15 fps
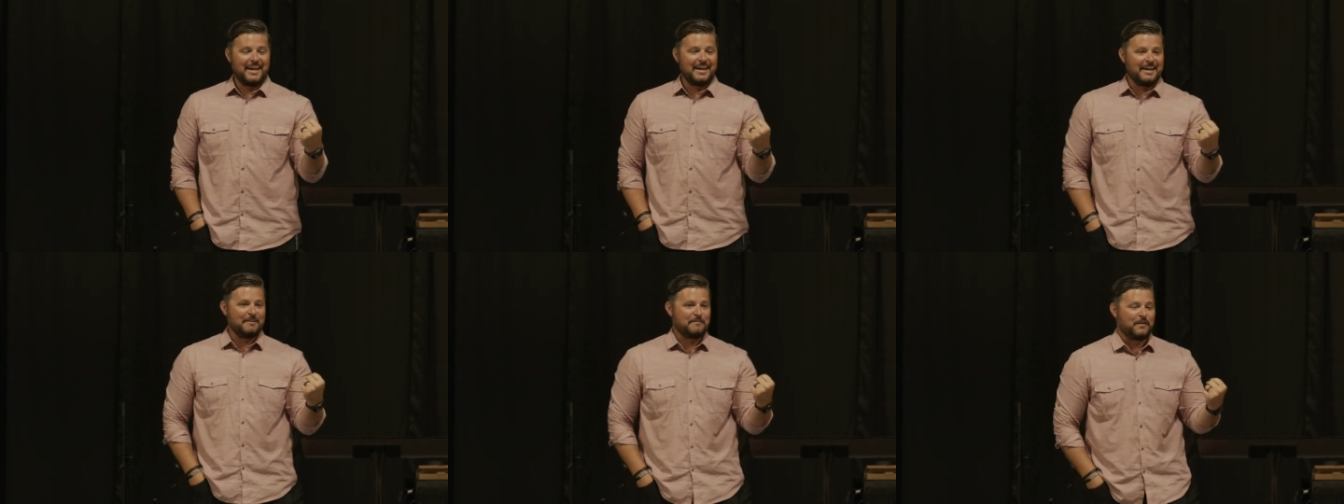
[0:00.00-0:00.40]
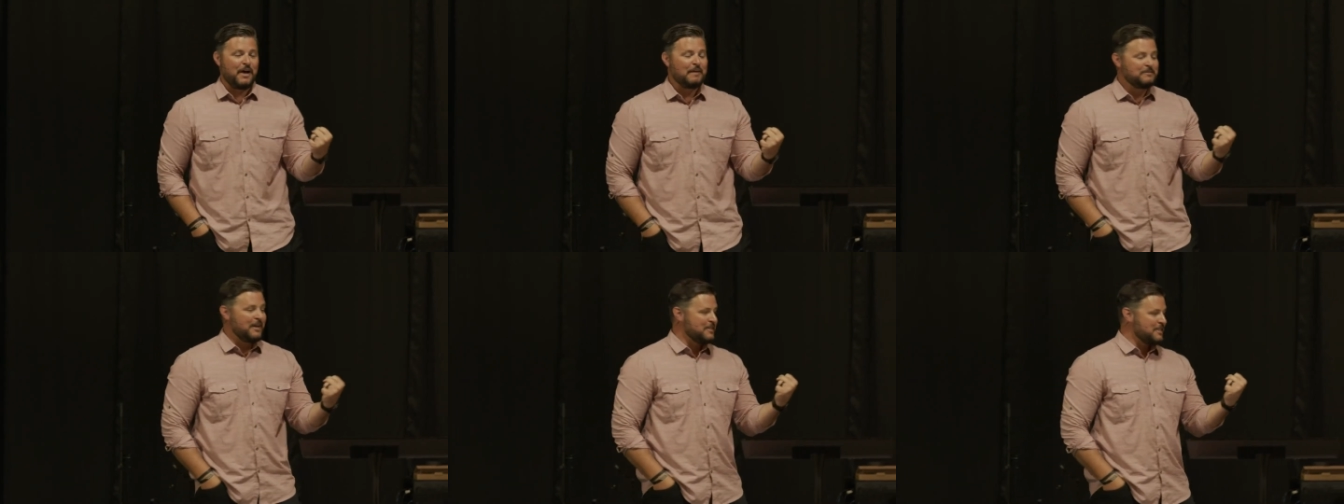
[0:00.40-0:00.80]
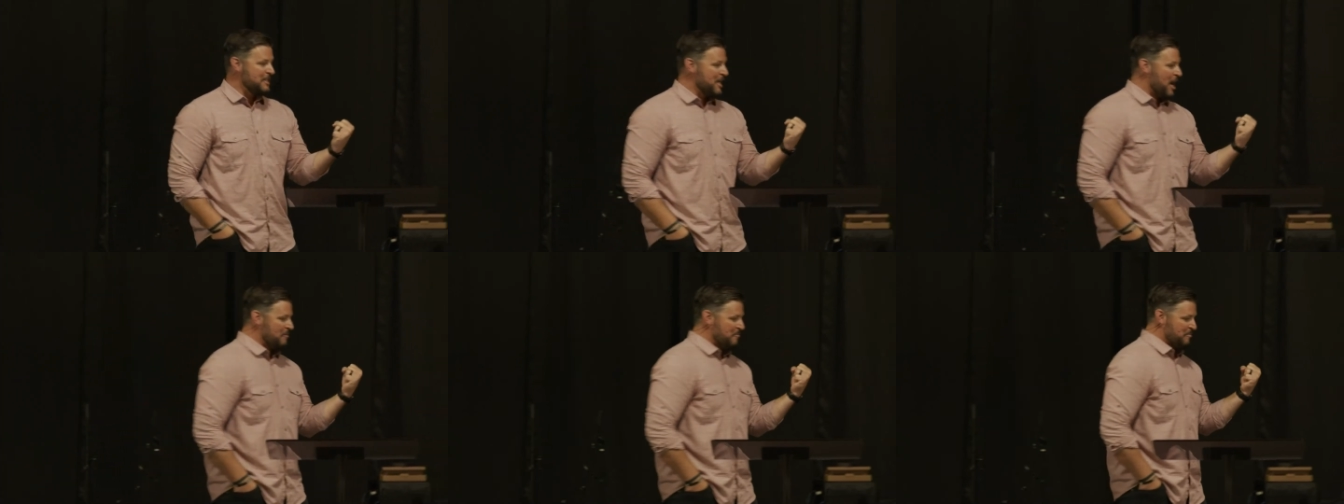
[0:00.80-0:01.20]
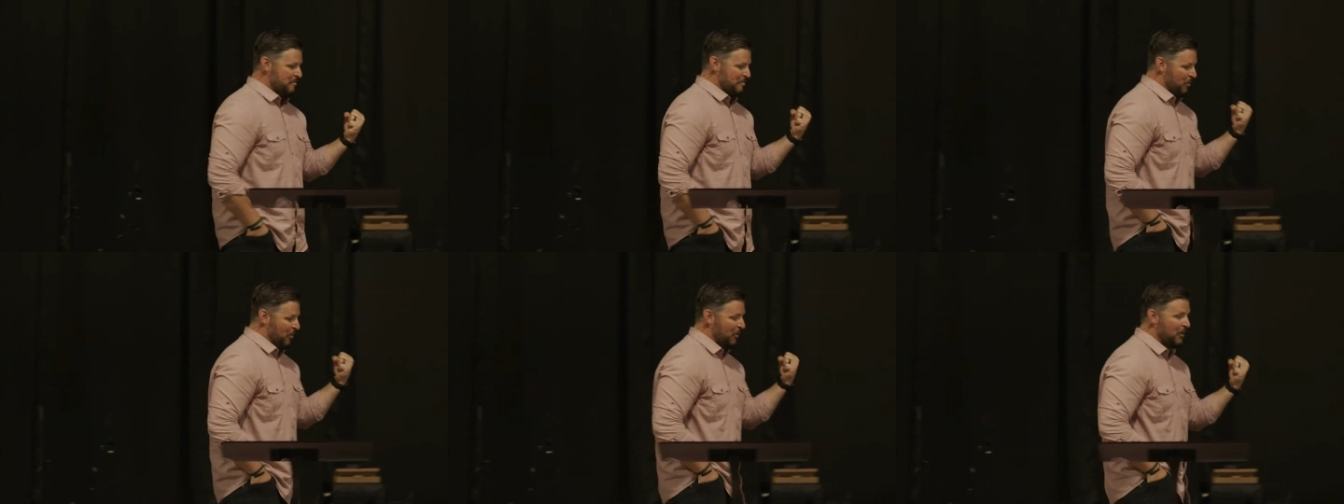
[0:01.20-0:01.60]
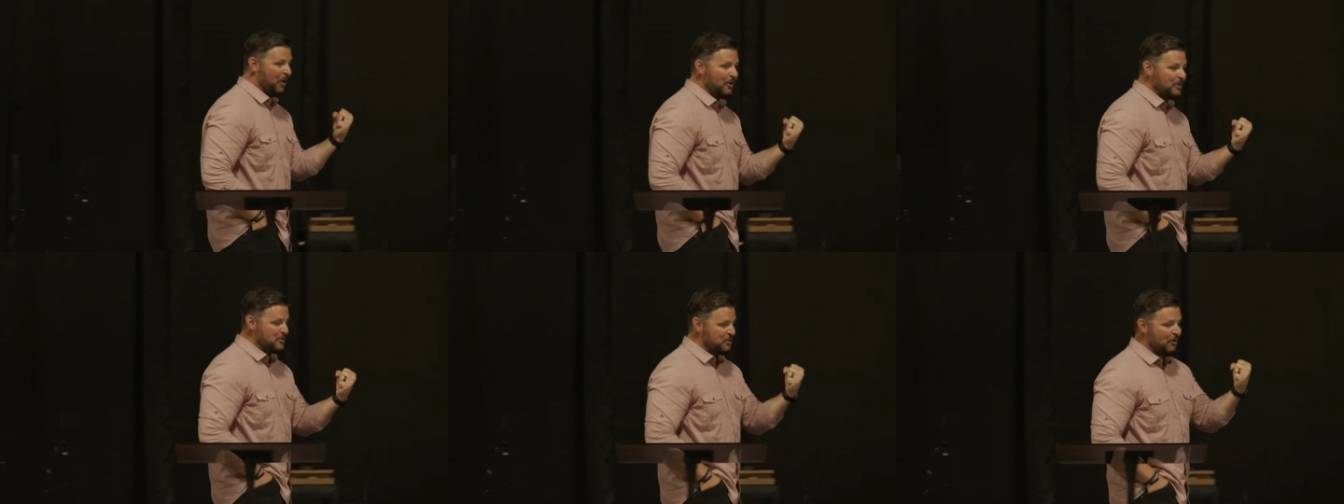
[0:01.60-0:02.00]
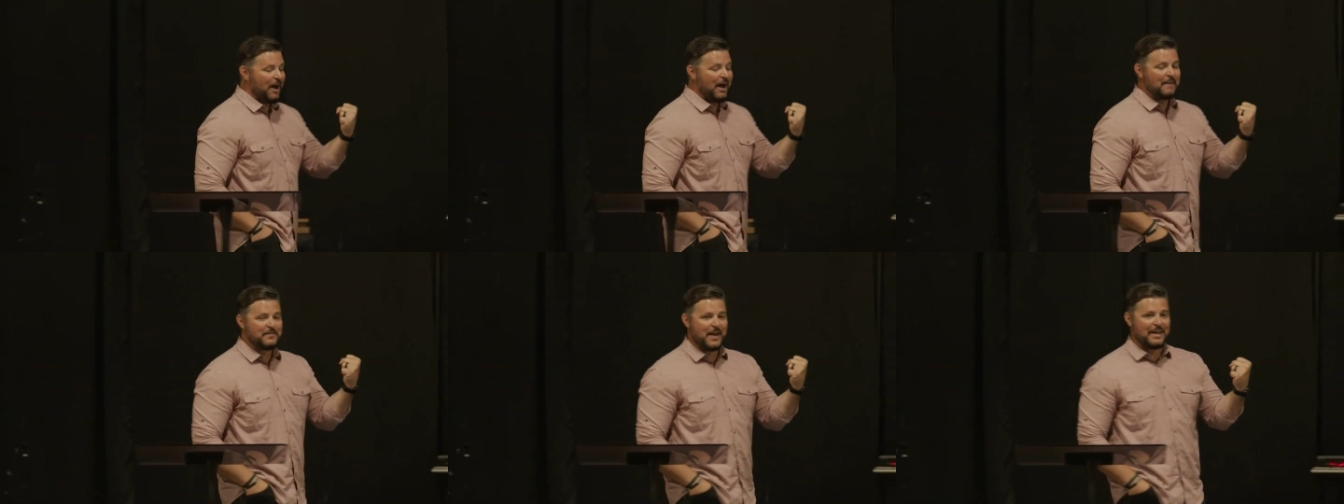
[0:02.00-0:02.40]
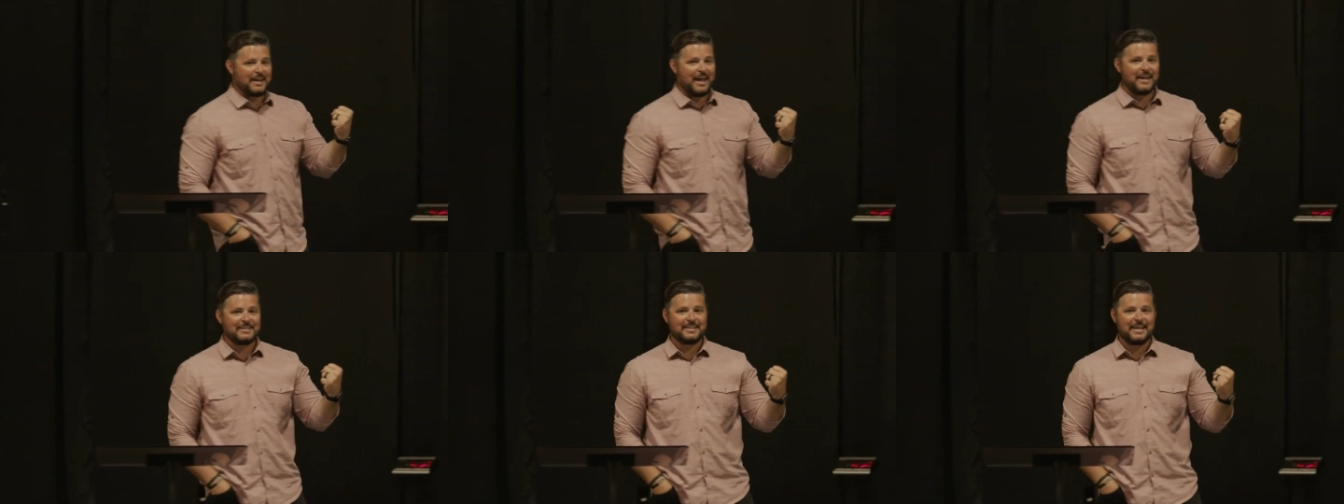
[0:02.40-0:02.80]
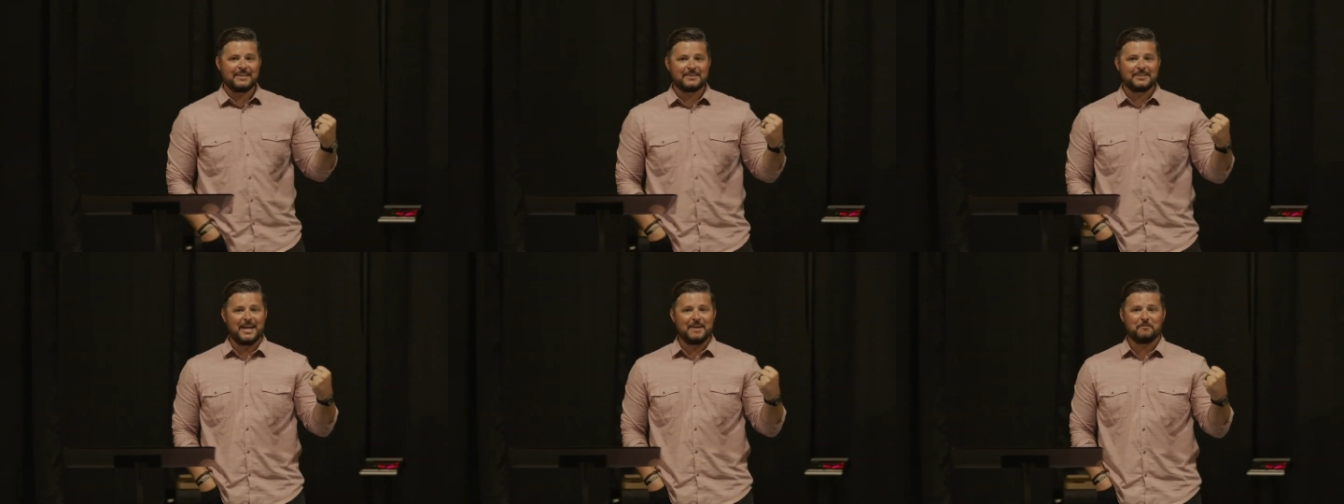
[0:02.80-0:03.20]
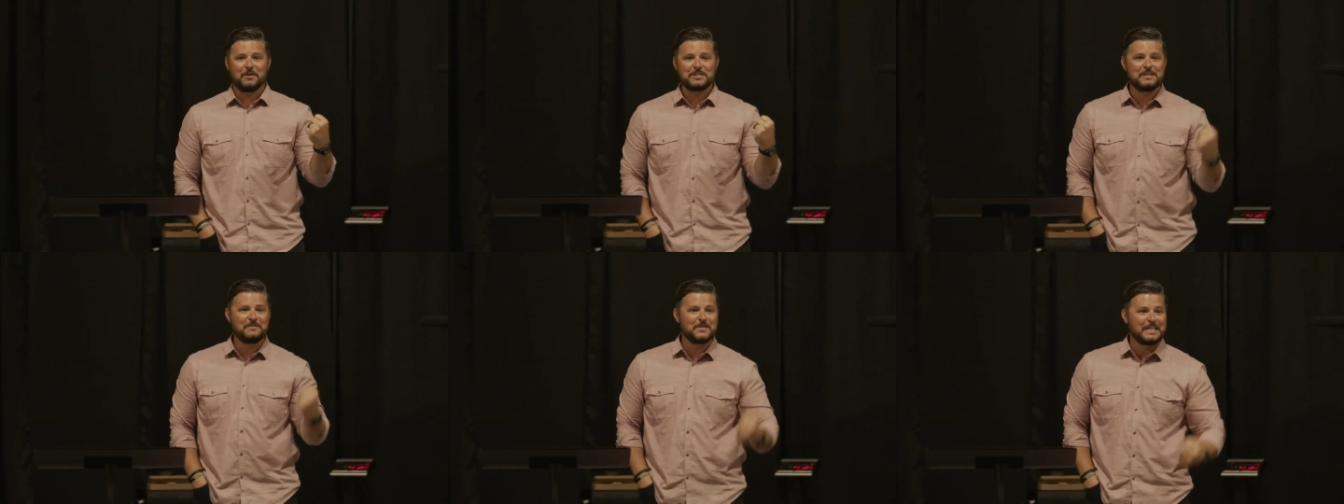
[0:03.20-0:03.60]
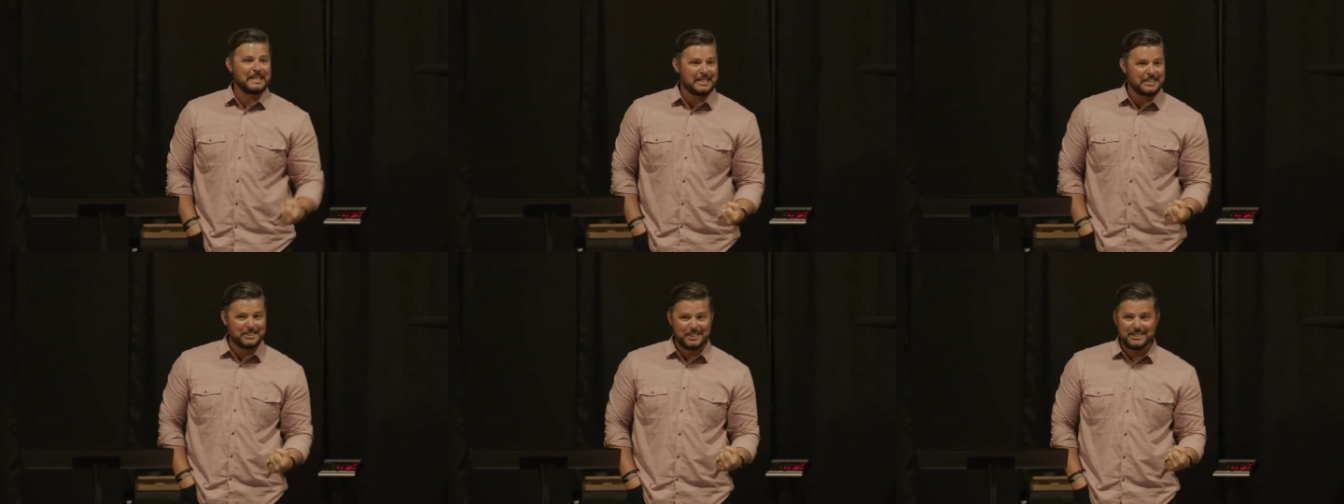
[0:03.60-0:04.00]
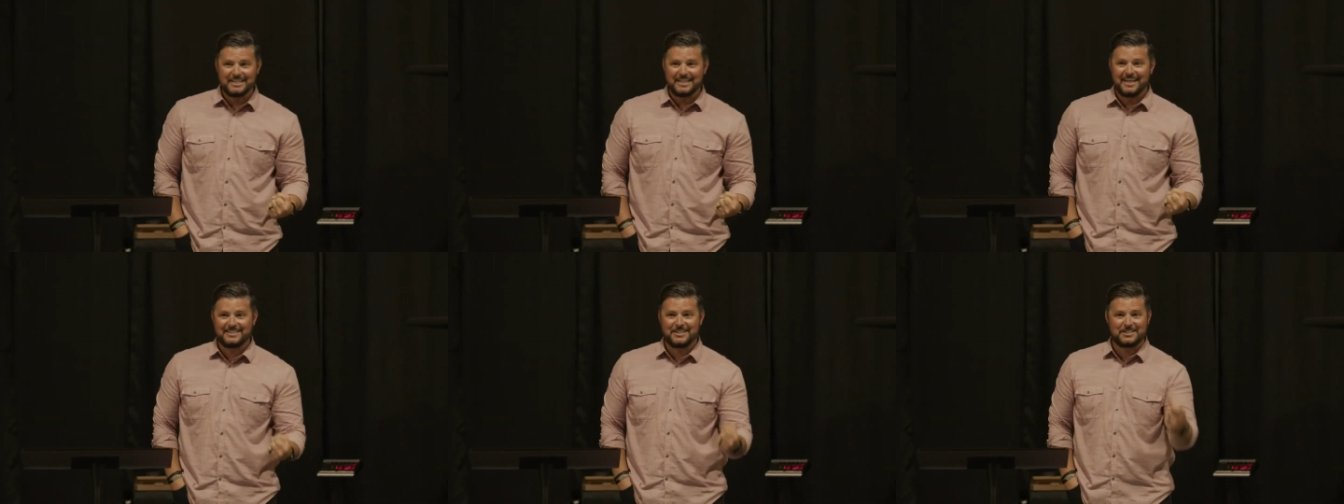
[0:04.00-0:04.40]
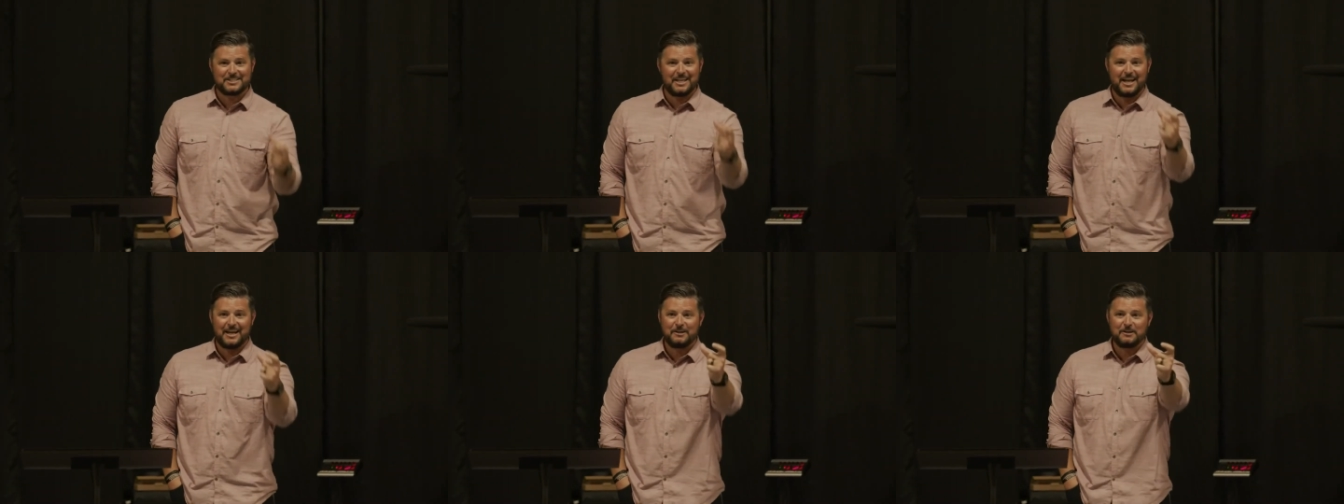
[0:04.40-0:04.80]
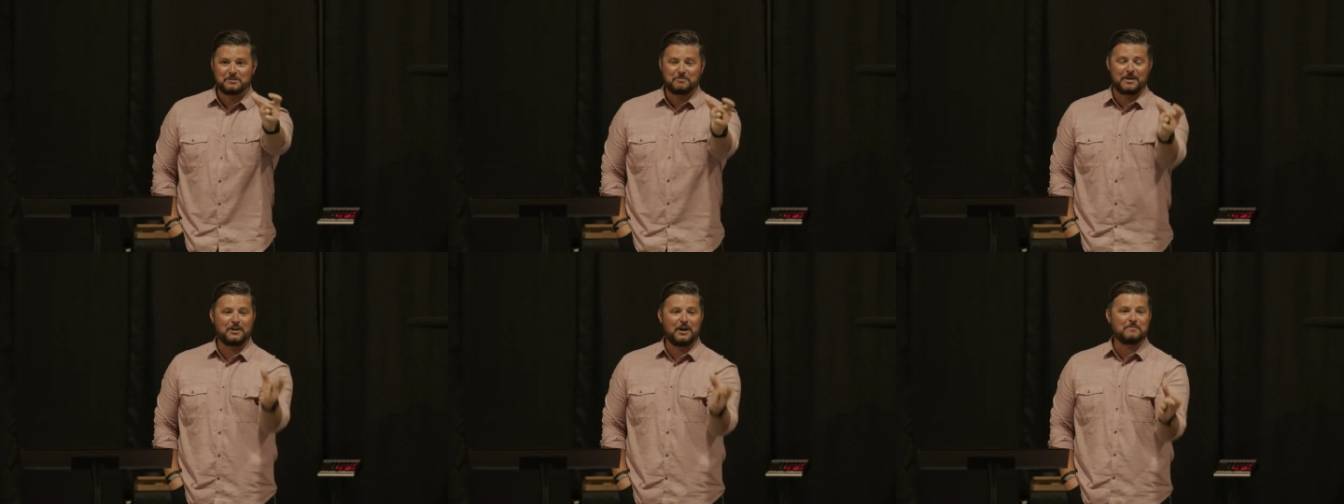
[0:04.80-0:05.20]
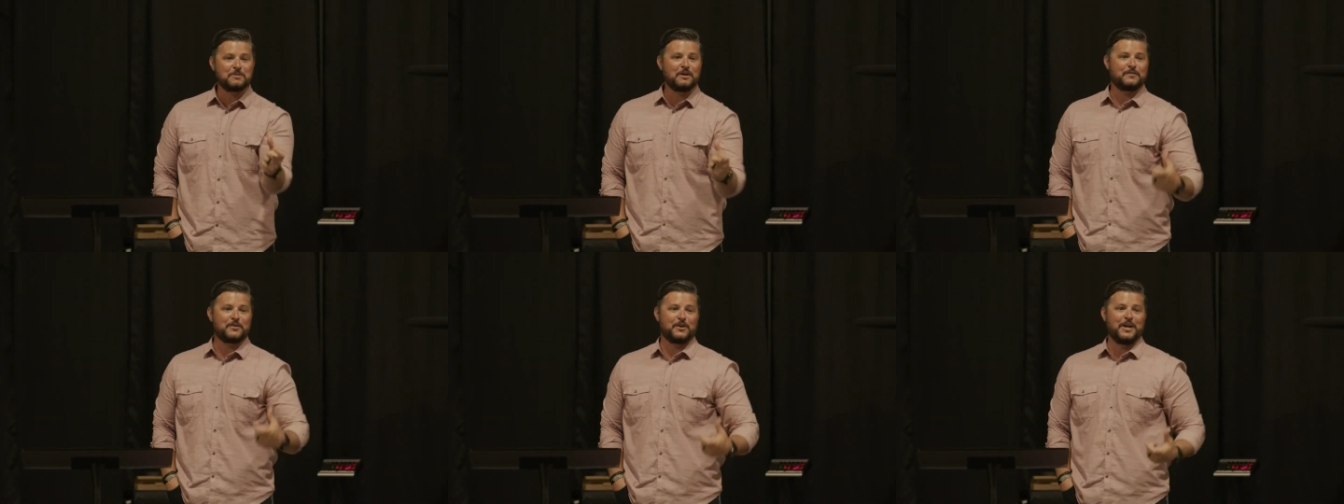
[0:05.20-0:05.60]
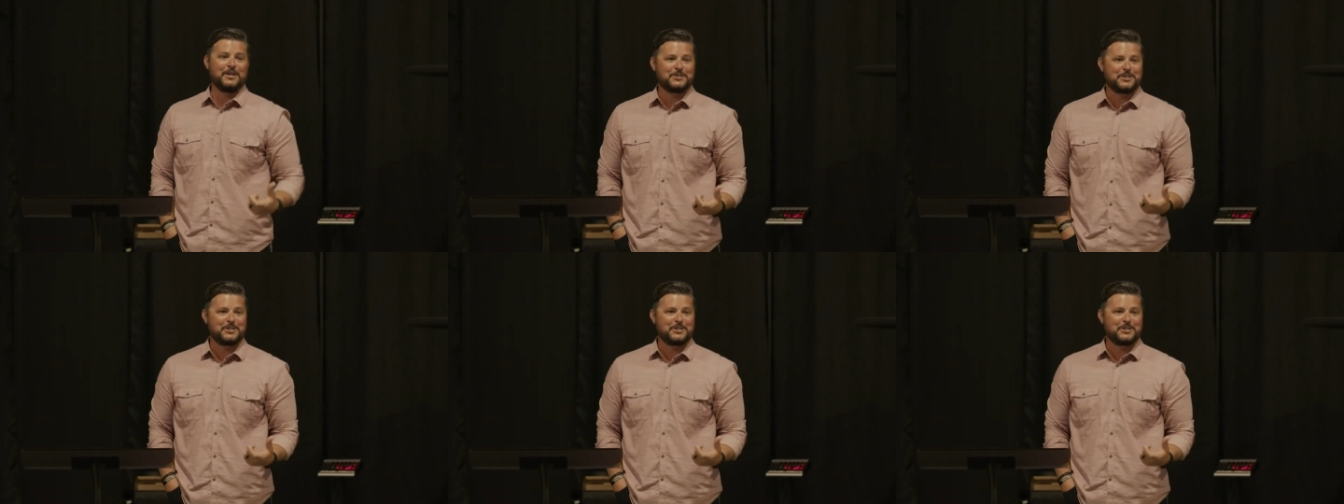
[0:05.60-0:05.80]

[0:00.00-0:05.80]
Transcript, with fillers: and 5009 Porter Heard Drive, and, and, and, it wasn't even listed. It just said, hey, here's my number if you're